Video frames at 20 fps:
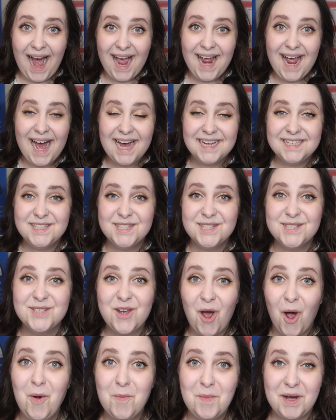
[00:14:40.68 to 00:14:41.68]
I had
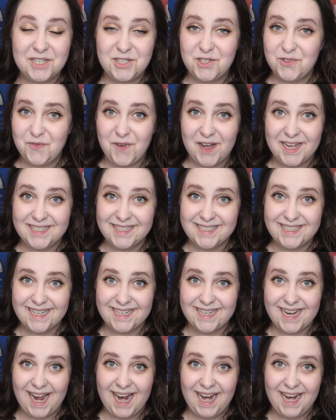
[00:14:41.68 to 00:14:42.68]
so much fun
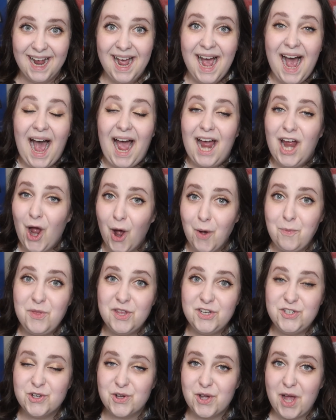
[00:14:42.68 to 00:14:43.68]
today. I hope
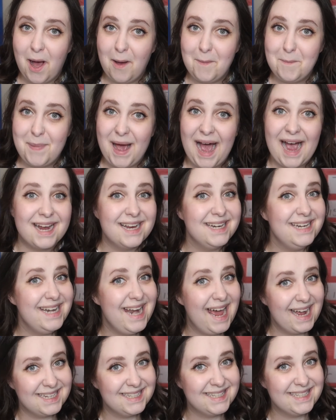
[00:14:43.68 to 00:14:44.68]
that you'll come back
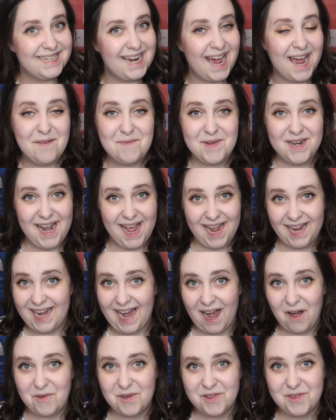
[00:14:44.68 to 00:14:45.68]
next time and hang
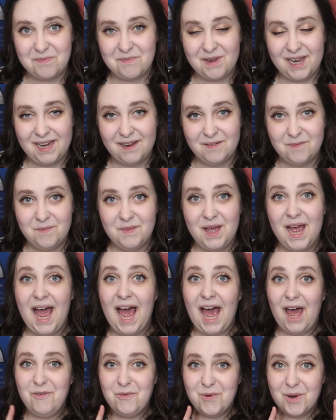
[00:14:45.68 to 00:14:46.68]
out with me.
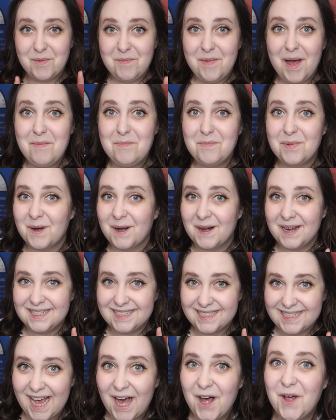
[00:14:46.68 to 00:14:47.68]
And remember,
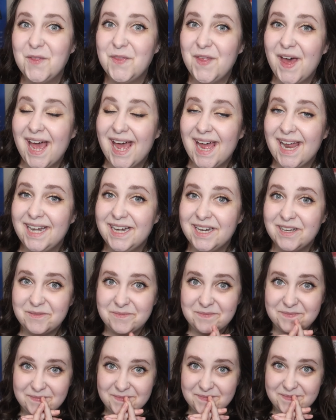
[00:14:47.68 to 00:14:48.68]
until then,
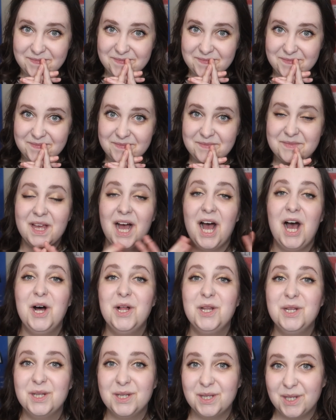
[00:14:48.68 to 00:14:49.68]

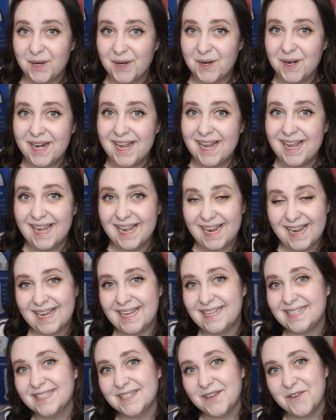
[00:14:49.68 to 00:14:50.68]
learning
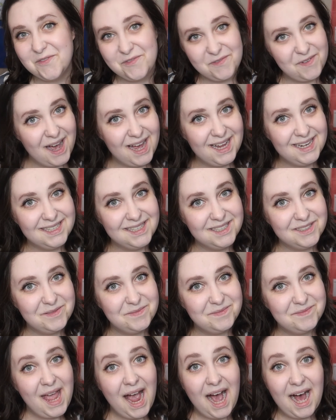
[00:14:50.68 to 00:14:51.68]
is fun.
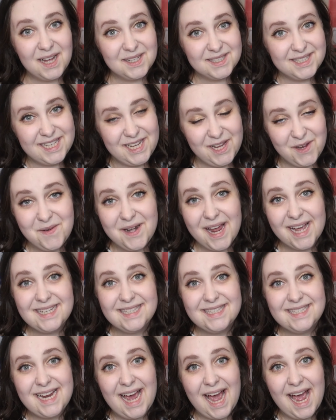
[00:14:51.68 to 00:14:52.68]
I'll see you
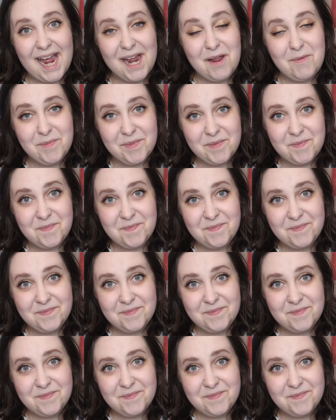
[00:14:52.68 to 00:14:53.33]
next time.